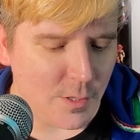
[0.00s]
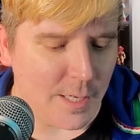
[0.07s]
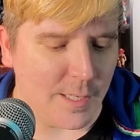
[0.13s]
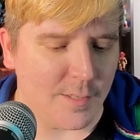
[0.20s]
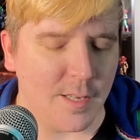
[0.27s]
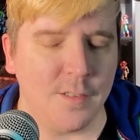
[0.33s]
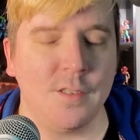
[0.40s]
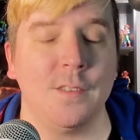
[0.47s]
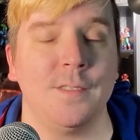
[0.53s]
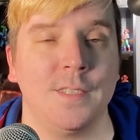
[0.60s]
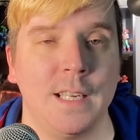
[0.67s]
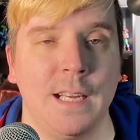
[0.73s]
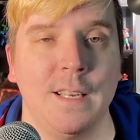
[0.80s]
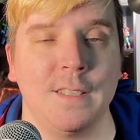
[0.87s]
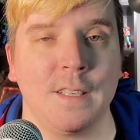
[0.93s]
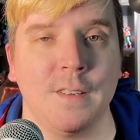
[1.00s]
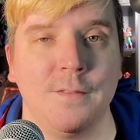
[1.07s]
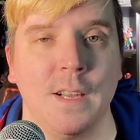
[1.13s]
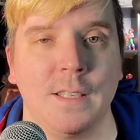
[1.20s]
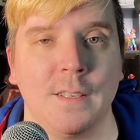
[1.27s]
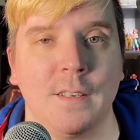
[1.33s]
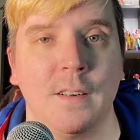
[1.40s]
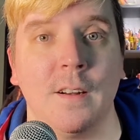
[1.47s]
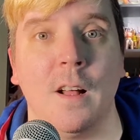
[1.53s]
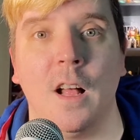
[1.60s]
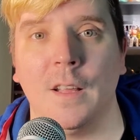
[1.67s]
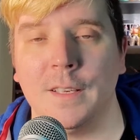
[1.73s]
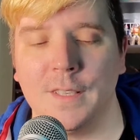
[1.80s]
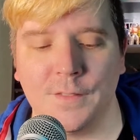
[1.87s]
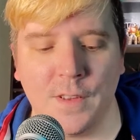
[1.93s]
I guess I shouldn't say it isn't affected at
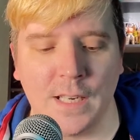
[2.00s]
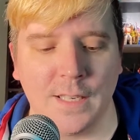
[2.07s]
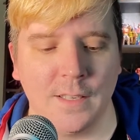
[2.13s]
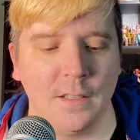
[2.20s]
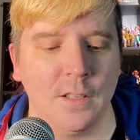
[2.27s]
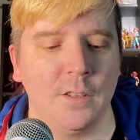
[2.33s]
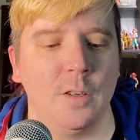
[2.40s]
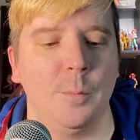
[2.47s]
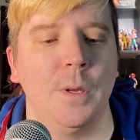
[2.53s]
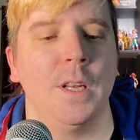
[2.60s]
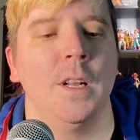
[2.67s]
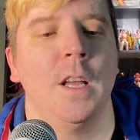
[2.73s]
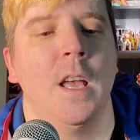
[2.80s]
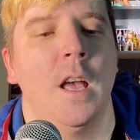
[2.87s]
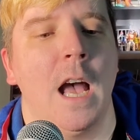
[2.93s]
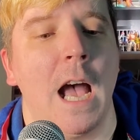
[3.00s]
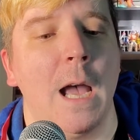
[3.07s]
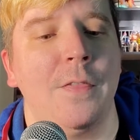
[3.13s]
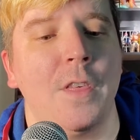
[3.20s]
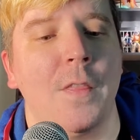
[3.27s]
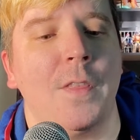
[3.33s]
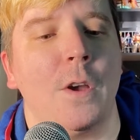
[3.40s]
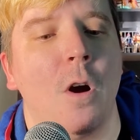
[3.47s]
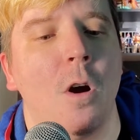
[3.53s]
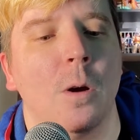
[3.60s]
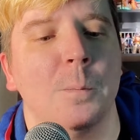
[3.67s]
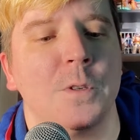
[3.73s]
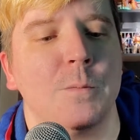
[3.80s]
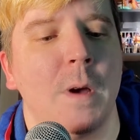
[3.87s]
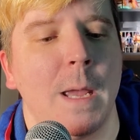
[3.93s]
all. It is affected a little bit. I thought the
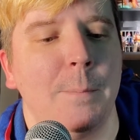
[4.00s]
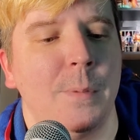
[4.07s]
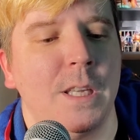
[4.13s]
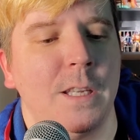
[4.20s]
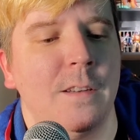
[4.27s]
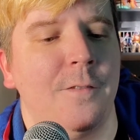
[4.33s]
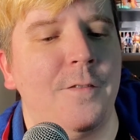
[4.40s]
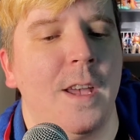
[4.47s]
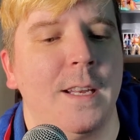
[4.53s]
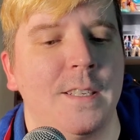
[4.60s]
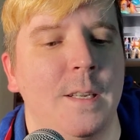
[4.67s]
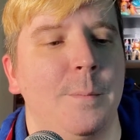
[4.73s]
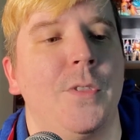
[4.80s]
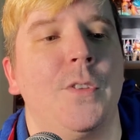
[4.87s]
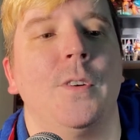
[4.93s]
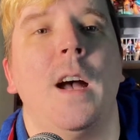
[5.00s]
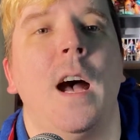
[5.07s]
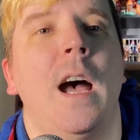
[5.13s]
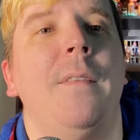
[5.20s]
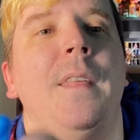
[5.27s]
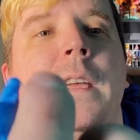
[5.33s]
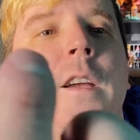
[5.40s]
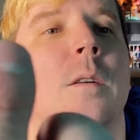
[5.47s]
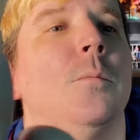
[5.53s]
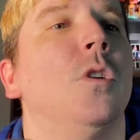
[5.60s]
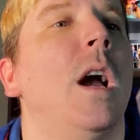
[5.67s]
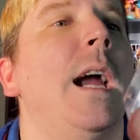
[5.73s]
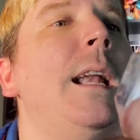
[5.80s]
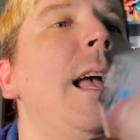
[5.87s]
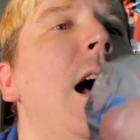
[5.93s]
arms might be affected, but they're not. They come
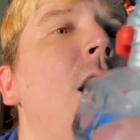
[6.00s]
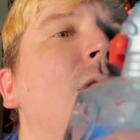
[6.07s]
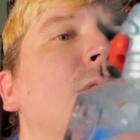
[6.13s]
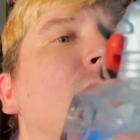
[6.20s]
right out